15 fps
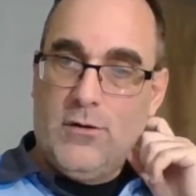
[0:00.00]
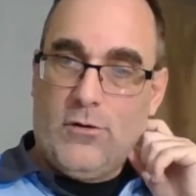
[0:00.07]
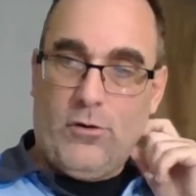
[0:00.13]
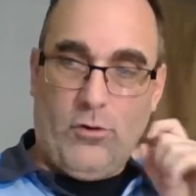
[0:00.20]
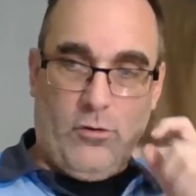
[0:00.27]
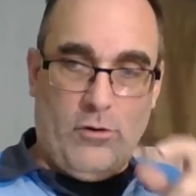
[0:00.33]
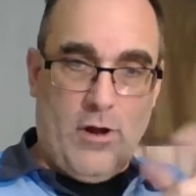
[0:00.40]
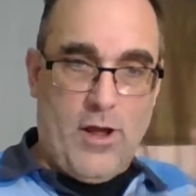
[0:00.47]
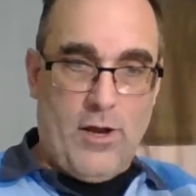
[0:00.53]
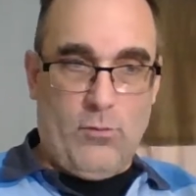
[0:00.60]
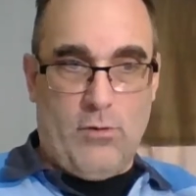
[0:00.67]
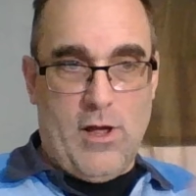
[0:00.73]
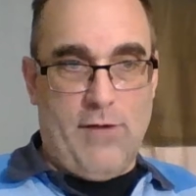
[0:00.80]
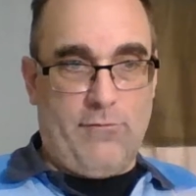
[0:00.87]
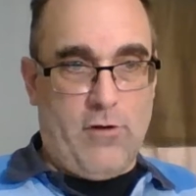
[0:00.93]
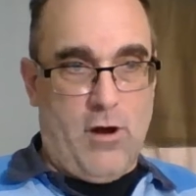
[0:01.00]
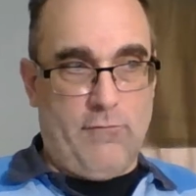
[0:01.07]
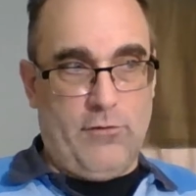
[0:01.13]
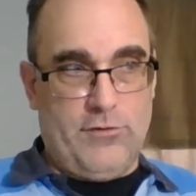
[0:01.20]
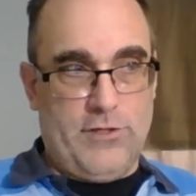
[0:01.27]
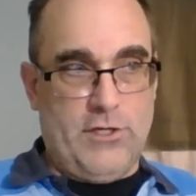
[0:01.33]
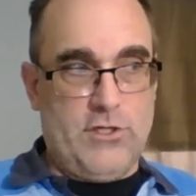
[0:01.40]
her and I will have
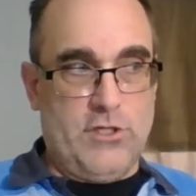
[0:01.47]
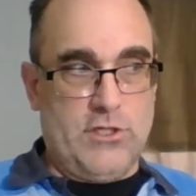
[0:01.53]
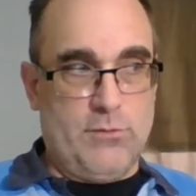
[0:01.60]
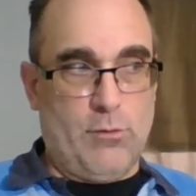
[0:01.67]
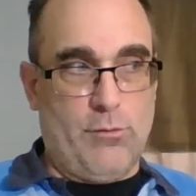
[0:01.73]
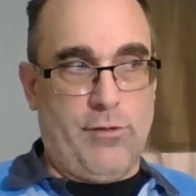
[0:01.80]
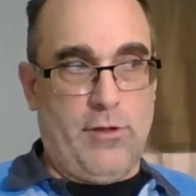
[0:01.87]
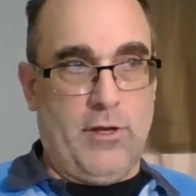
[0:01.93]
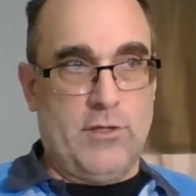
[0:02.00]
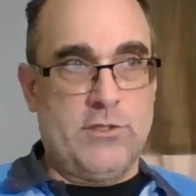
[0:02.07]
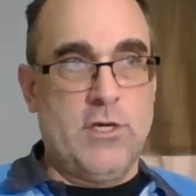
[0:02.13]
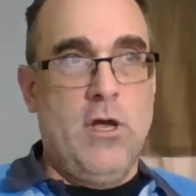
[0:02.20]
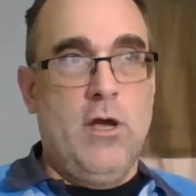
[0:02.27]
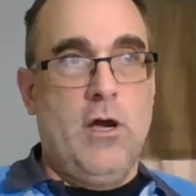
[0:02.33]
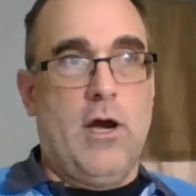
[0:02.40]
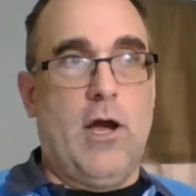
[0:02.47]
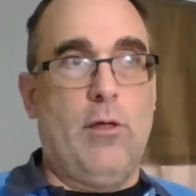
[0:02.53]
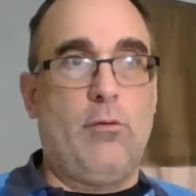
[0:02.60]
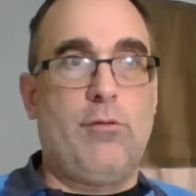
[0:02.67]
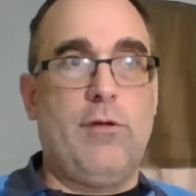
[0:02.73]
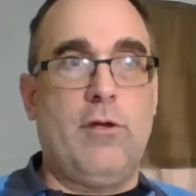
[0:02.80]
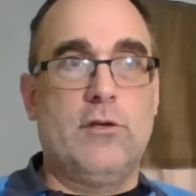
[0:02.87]
conversations about things,
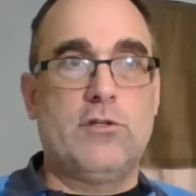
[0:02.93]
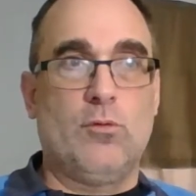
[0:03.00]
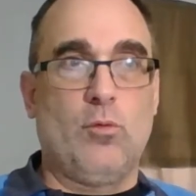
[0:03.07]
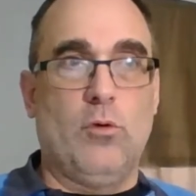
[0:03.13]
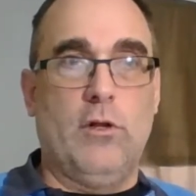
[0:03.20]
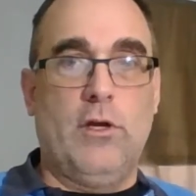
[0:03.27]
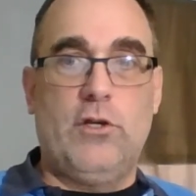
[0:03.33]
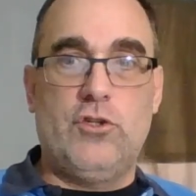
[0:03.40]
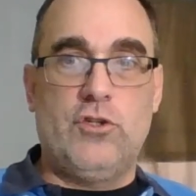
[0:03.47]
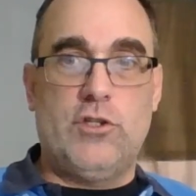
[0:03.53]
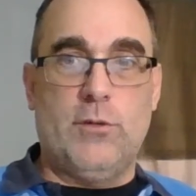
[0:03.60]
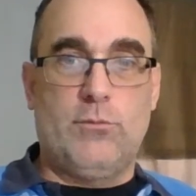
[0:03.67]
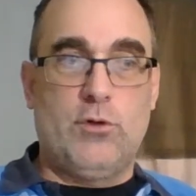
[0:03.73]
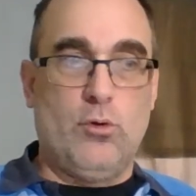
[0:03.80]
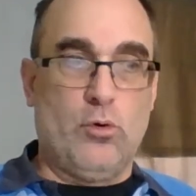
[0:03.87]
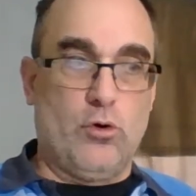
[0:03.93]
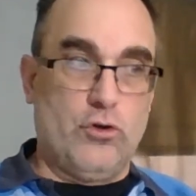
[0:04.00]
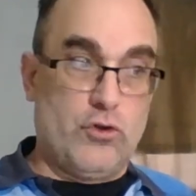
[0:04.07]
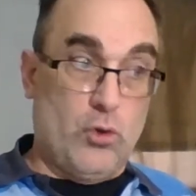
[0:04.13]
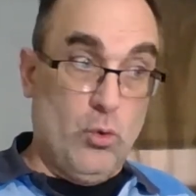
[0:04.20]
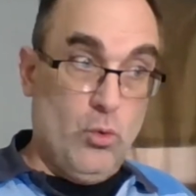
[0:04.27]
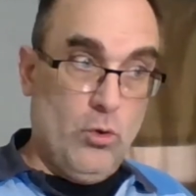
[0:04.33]
either things in relationship to her
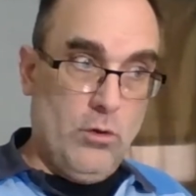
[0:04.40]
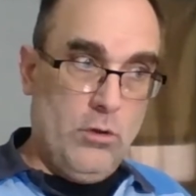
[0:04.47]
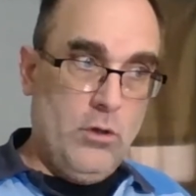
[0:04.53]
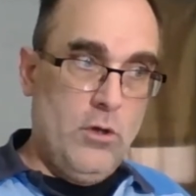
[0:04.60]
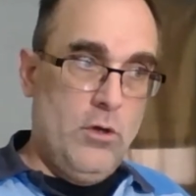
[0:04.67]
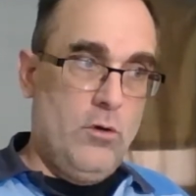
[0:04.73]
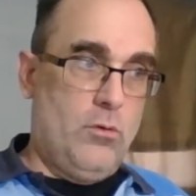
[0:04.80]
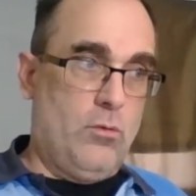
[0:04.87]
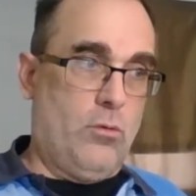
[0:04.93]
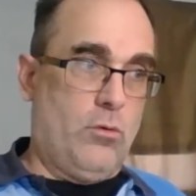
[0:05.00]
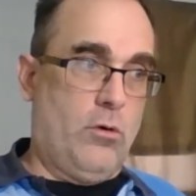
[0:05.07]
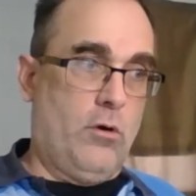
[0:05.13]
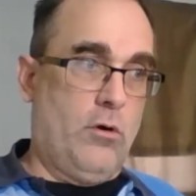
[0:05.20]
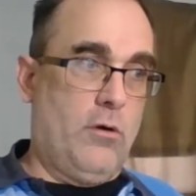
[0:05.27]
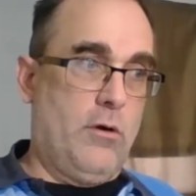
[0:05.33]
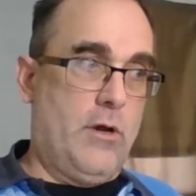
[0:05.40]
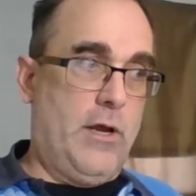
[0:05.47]
school or a,